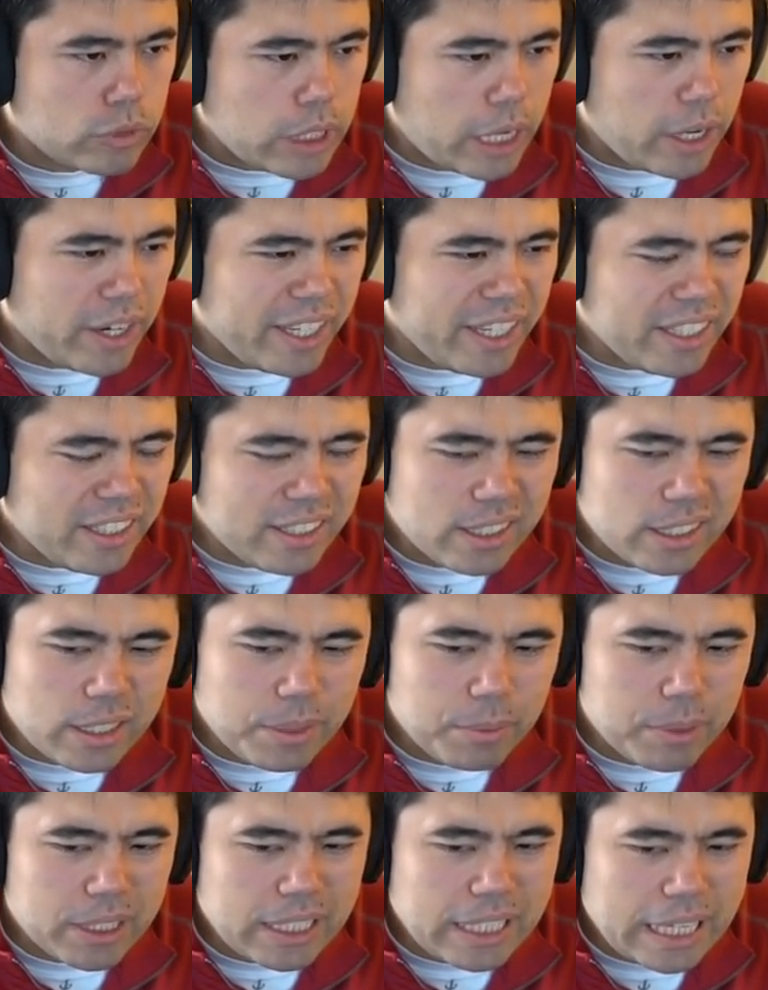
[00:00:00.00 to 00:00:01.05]
How did I get the
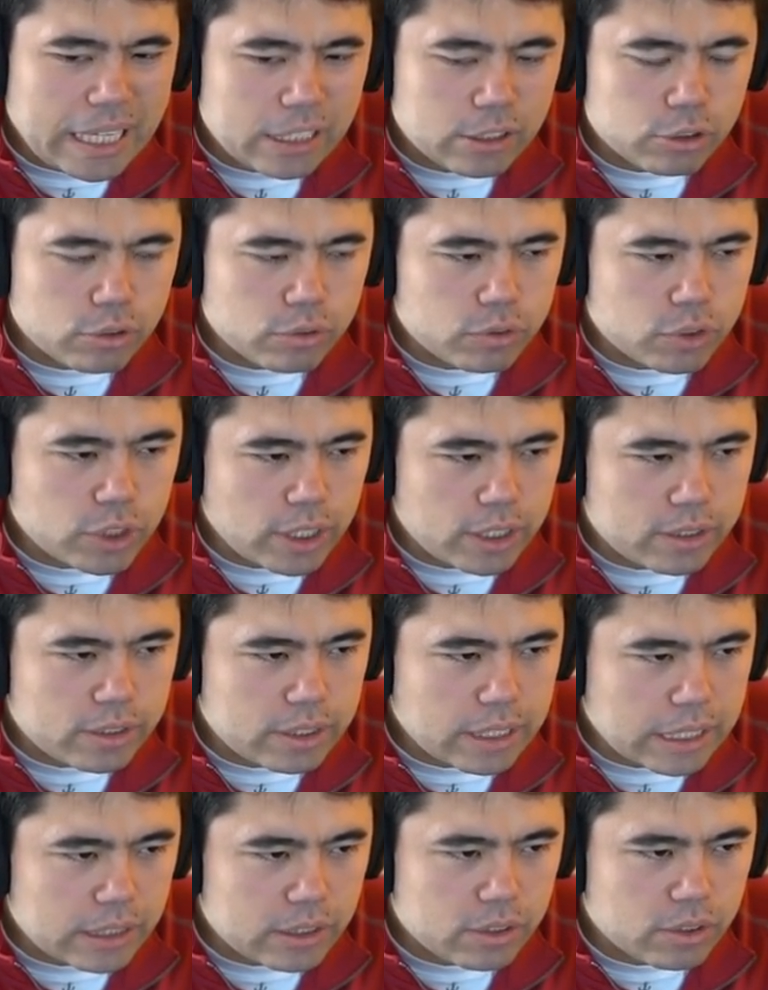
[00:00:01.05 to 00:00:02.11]
nickname of the gangster of chess?
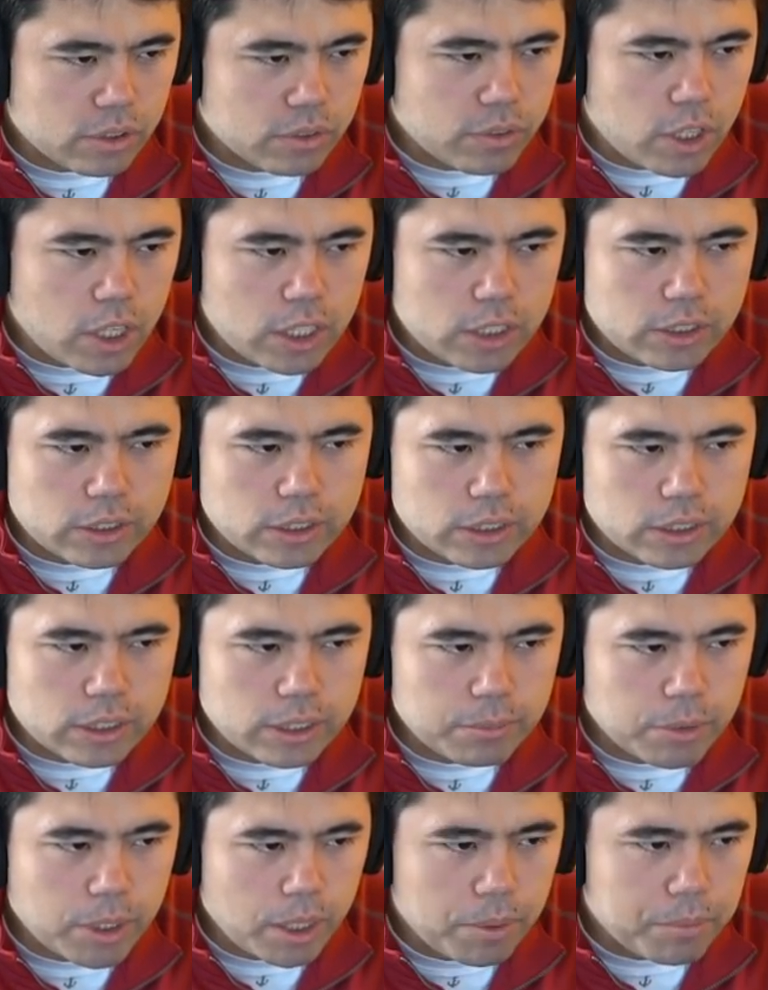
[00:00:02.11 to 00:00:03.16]
That's Levon's
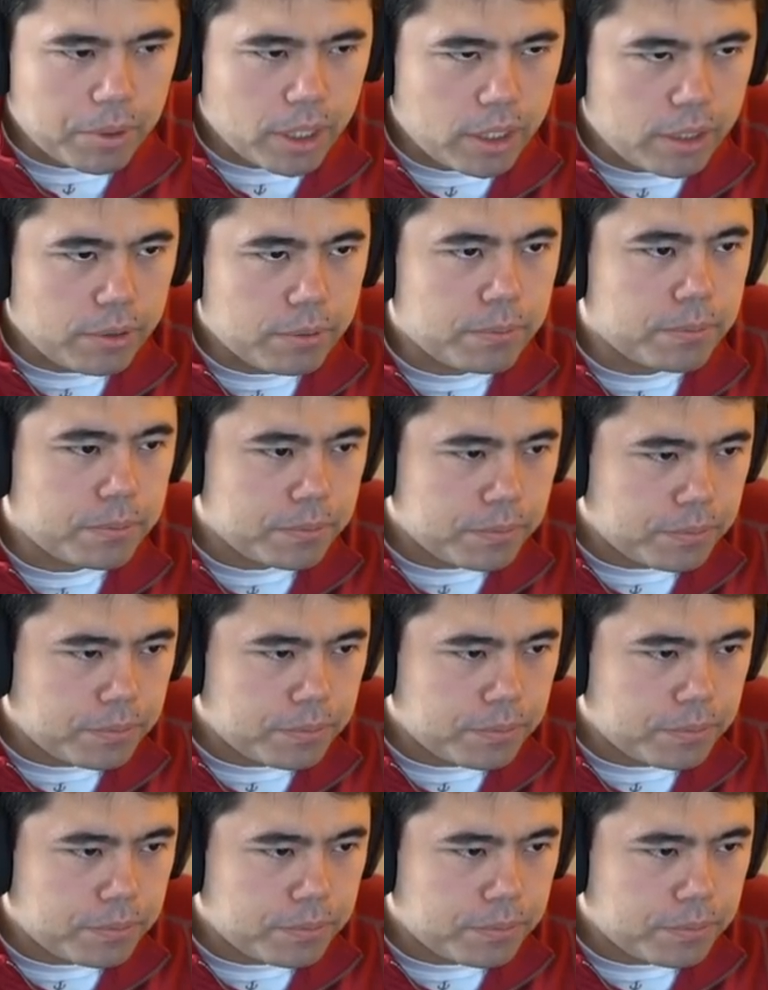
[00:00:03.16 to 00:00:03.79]
nickname, not mine.